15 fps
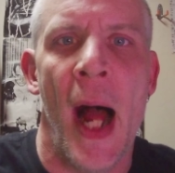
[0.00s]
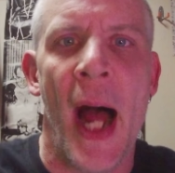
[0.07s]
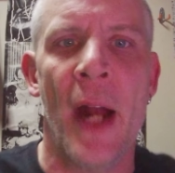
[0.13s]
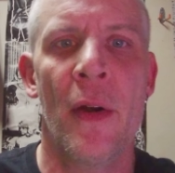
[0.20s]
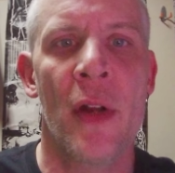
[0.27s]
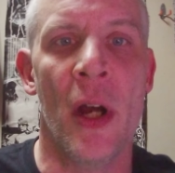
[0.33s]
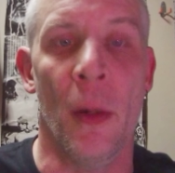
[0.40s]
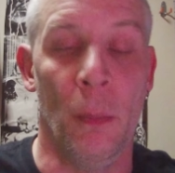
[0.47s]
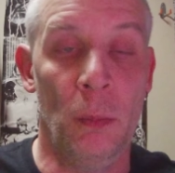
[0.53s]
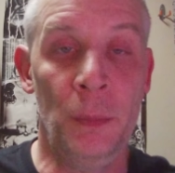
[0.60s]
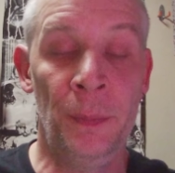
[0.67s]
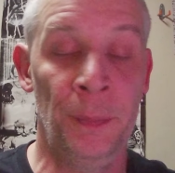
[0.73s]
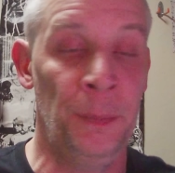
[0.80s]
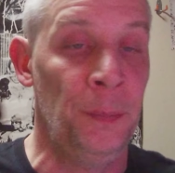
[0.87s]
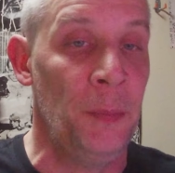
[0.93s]
I don't know.
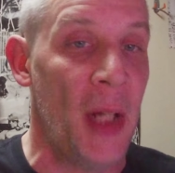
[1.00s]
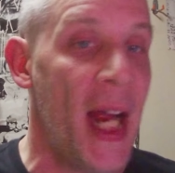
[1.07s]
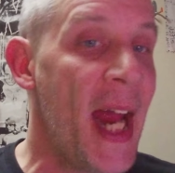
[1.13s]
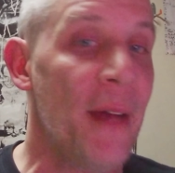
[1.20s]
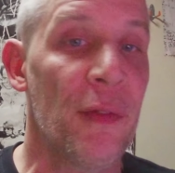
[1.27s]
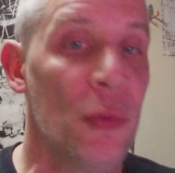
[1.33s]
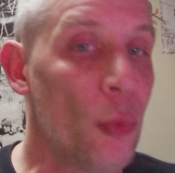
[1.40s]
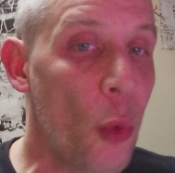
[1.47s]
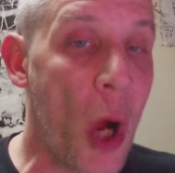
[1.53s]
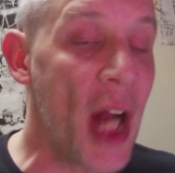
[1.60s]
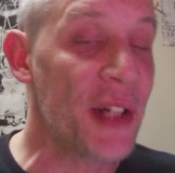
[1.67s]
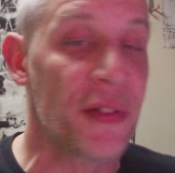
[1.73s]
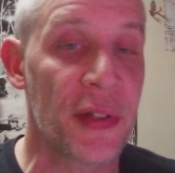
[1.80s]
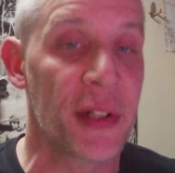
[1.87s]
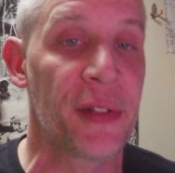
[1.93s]
I haven't
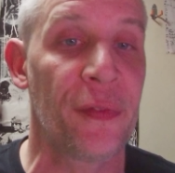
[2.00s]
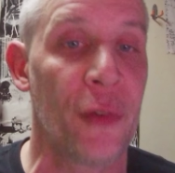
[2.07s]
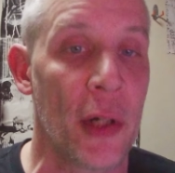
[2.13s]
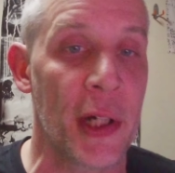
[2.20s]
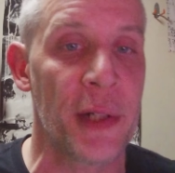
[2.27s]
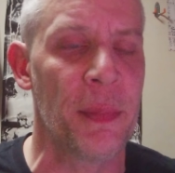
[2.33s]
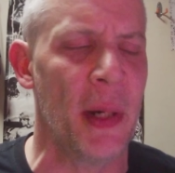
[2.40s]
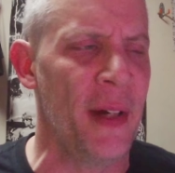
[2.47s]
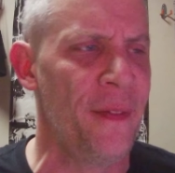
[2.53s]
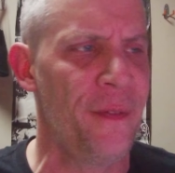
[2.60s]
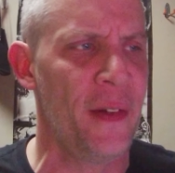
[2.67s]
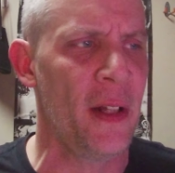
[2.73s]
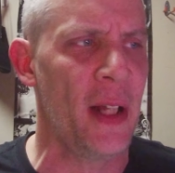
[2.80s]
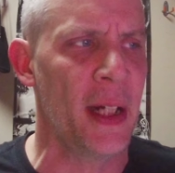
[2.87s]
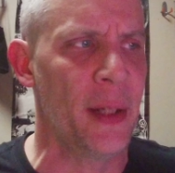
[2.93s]
watched this footage, but I
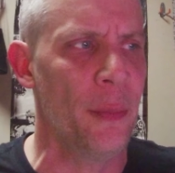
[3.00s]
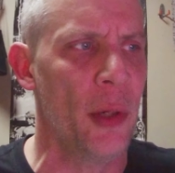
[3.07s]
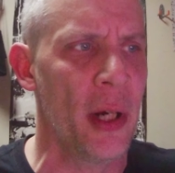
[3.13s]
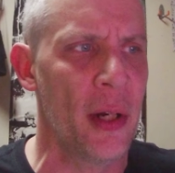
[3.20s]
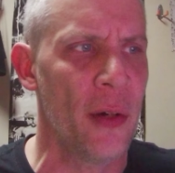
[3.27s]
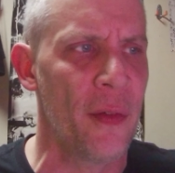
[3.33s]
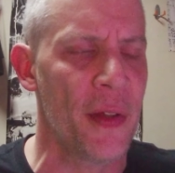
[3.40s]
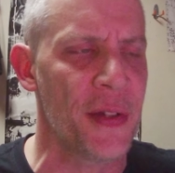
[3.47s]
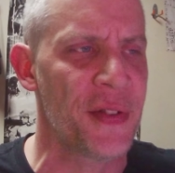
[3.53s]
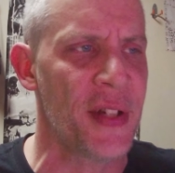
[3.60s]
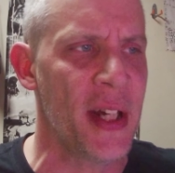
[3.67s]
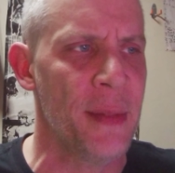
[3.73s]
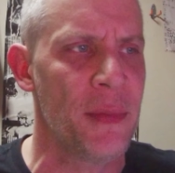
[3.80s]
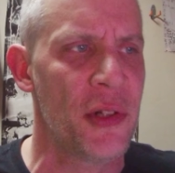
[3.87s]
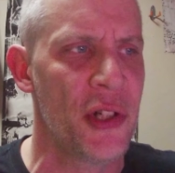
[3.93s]
feel like I'm running over the
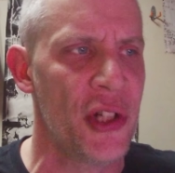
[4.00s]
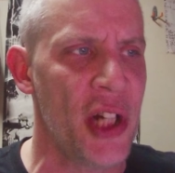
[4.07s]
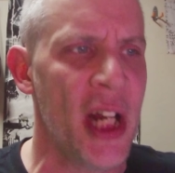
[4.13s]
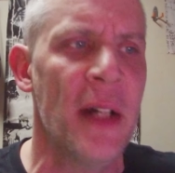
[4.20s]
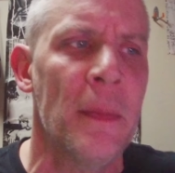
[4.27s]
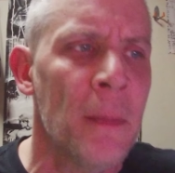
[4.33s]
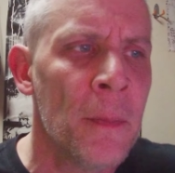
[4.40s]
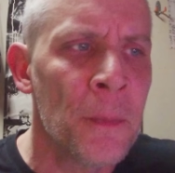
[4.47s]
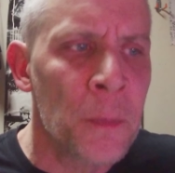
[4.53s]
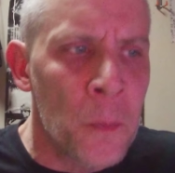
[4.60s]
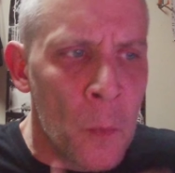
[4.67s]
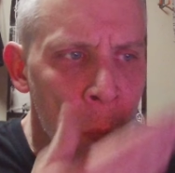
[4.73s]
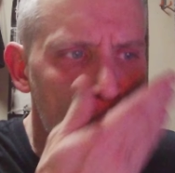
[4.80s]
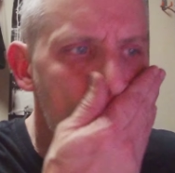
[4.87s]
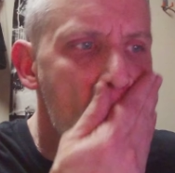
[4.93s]
same shit.
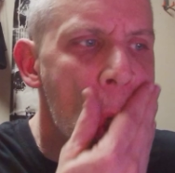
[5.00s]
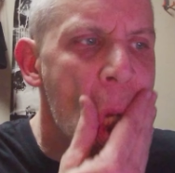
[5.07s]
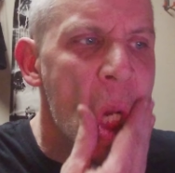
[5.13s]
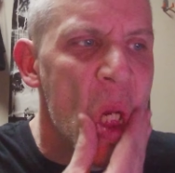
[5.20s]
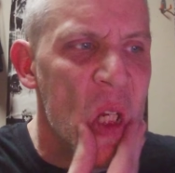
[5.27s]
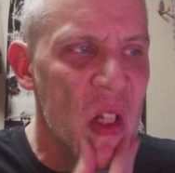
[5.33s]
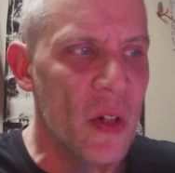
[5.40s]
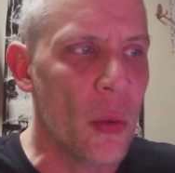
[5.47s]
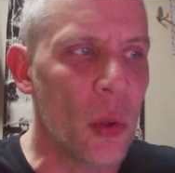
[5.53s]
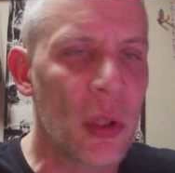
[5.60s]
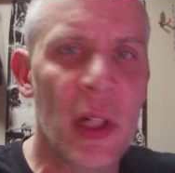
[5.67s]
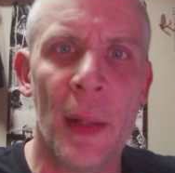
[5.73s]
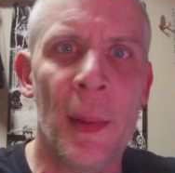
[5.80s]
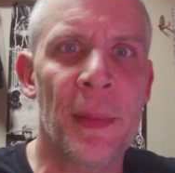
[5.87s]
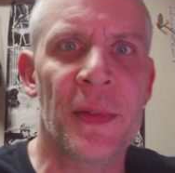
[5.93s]
So we'll
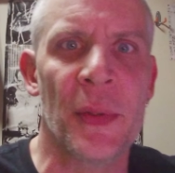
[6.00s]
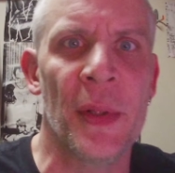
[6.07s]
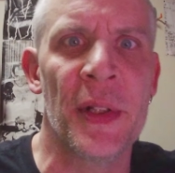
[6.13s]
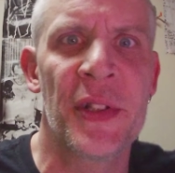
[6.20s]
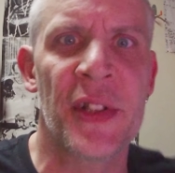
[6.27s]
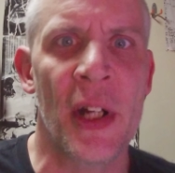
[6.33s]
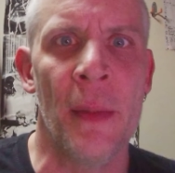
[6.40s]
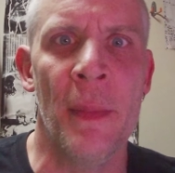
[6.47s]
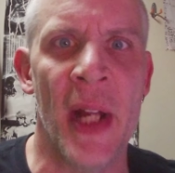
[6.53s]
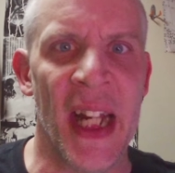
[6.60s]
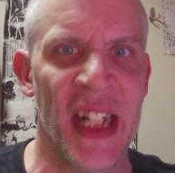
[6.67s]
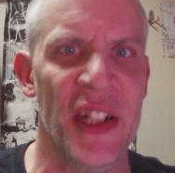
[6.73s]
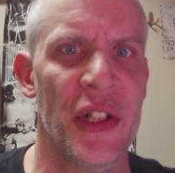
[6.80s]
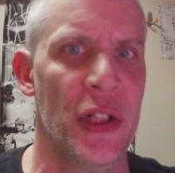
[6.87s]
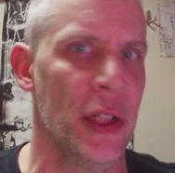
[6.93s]
come up to a
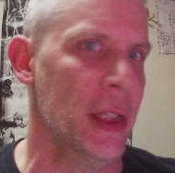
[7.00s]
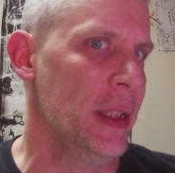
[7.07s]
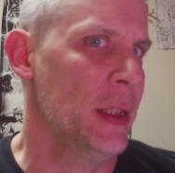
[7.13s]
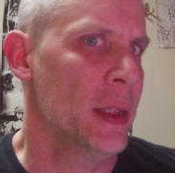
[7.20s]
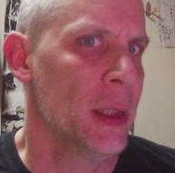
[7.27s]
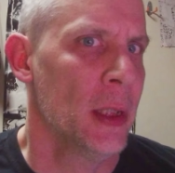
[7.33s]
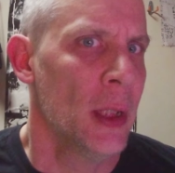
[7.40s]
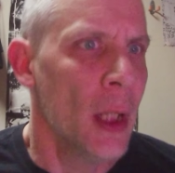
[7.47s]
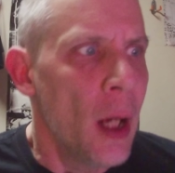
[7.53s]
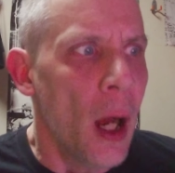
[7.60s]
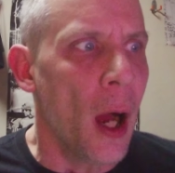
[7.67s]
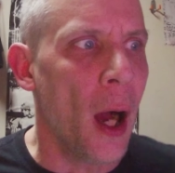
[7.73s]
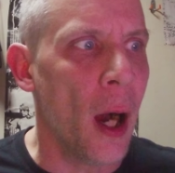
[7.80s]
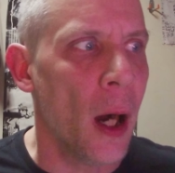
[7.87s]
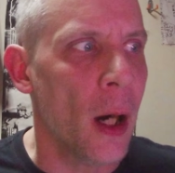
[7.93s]
summation.
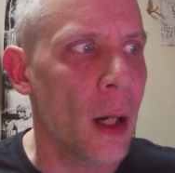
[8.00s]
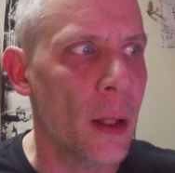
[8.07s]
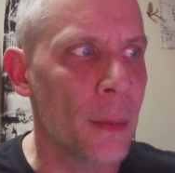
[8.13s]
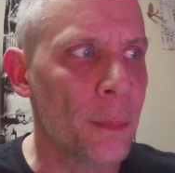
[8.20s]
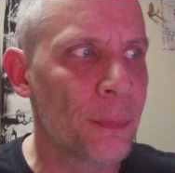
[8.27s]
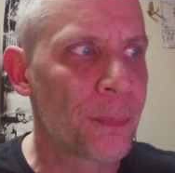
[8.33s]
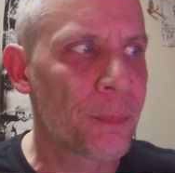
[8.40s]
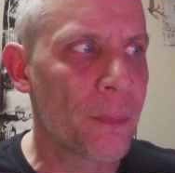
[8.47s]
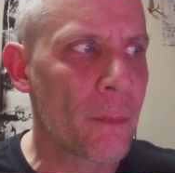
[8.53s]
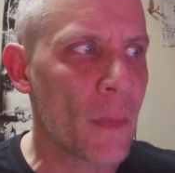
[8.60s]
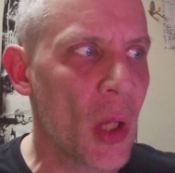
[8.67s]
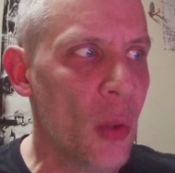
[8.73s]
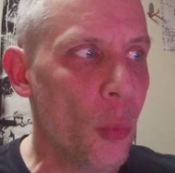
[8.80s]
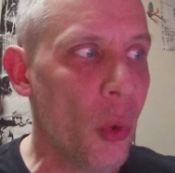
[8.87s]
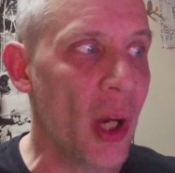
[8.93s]

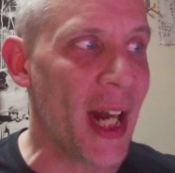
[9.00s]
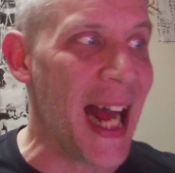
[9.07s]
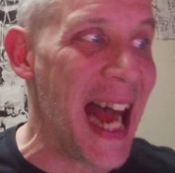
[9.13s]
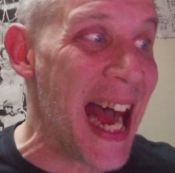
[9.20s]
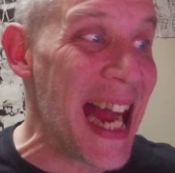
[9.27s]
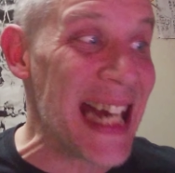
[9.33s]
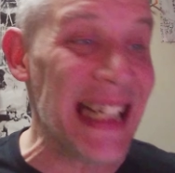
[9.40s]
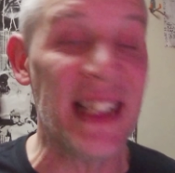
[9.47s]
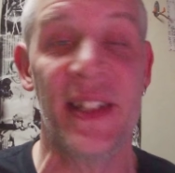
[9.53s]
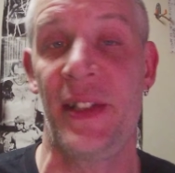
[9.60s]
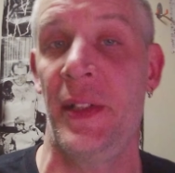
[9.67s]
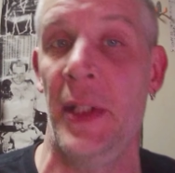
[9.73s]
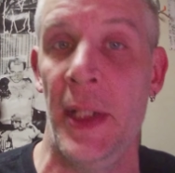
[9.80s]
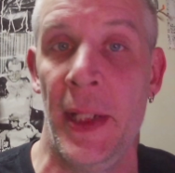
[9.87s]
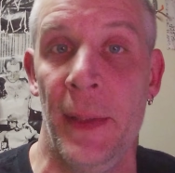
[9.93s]
What I
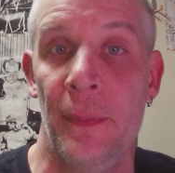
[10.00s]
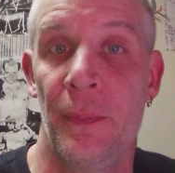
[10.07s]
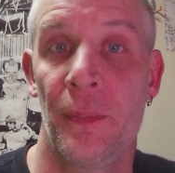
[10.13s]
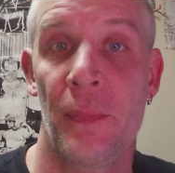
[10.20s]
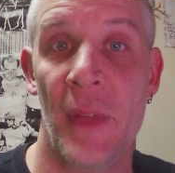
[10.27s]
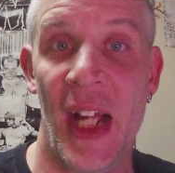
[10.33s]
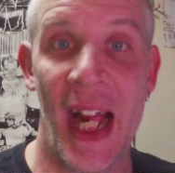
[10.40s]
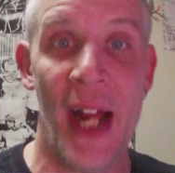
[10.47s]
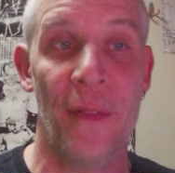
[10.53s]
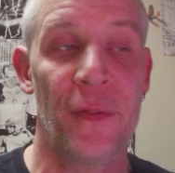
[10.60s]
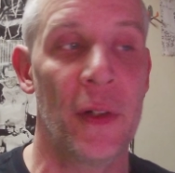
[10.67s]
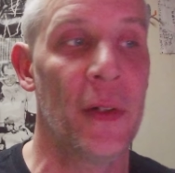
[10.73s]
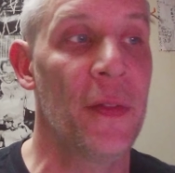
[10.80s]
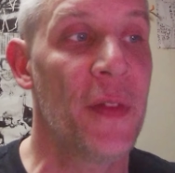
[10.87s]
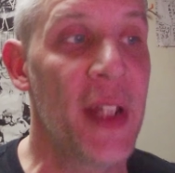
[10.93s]
see
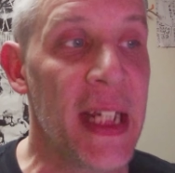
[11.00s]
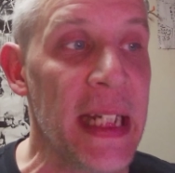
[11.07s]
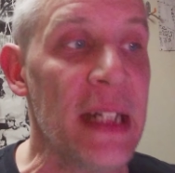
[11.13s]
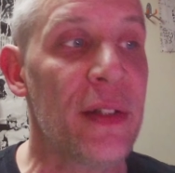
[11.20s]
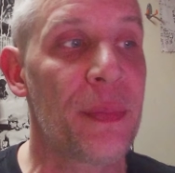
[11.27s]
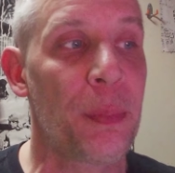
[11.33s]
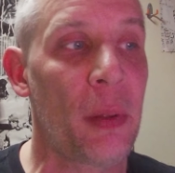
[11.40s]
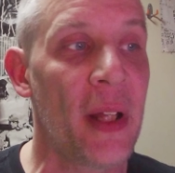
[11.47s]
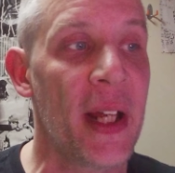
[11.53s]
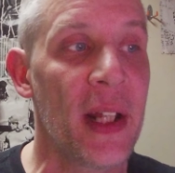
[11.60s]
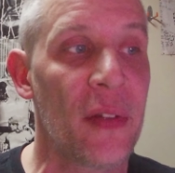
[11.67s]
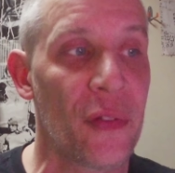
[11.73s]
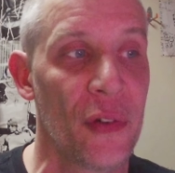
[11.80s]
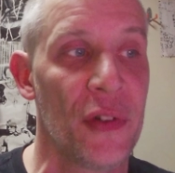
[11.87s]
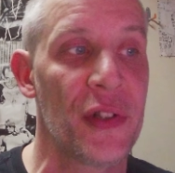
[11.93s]
after these
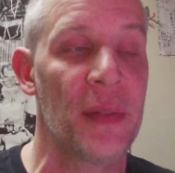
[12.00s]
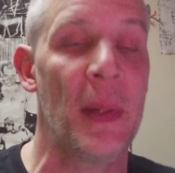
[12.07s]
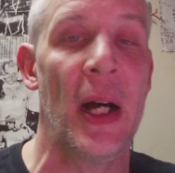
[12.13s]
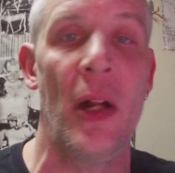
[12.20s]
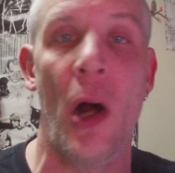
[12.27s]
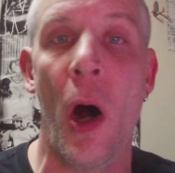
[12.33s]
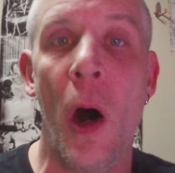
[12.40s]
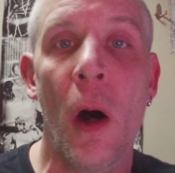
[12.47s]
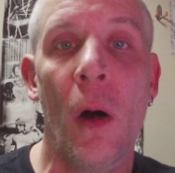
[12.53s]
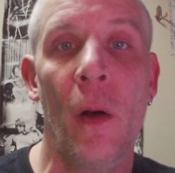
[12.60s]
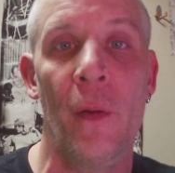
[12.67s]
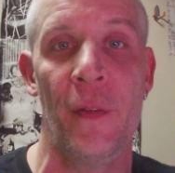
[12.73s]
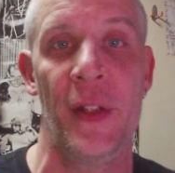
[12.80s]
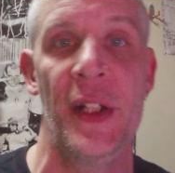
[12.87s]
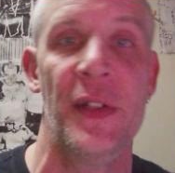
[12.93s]
playthroughs about
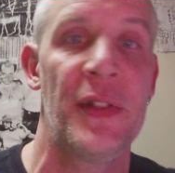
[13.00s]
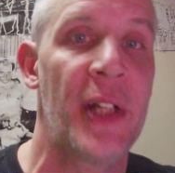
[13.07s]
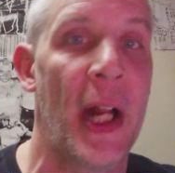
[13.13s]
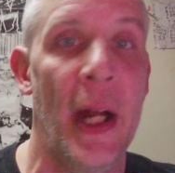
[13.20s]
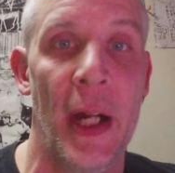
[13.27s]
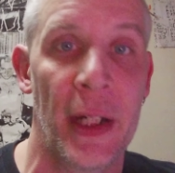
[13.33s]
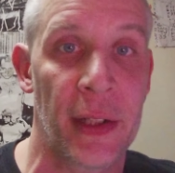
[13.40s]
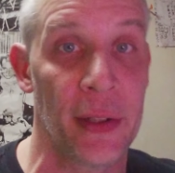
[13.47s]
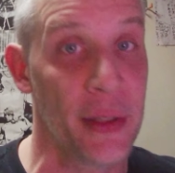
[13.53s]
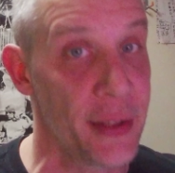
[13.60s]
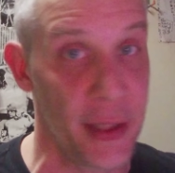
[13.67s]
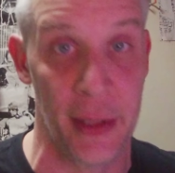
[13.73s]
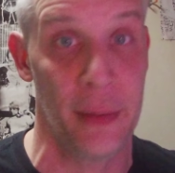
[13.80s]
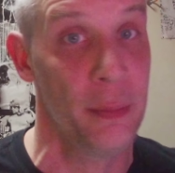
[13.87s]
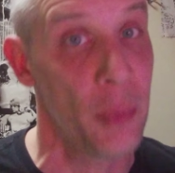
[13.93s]
all of these
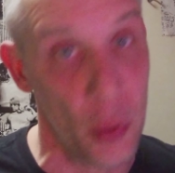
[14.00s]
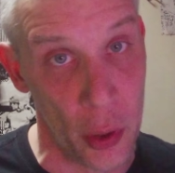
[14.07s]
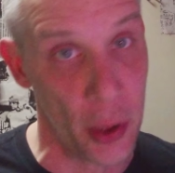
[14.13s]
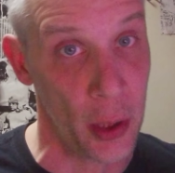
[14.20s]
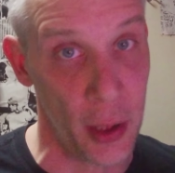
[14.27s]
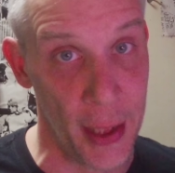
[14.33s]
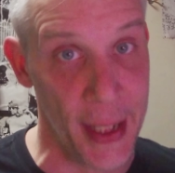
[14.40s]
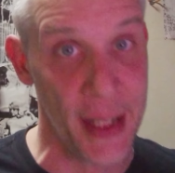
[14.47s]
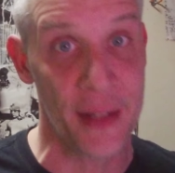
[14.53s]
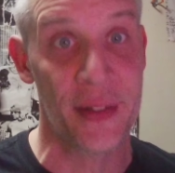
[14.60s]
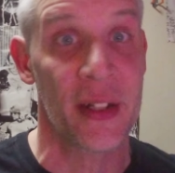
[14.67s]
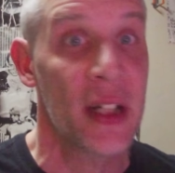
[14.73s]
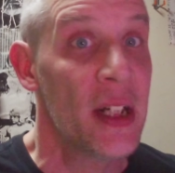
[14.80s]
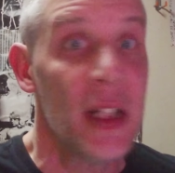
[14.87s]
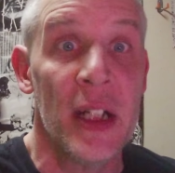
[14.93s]
characters in Borderlands.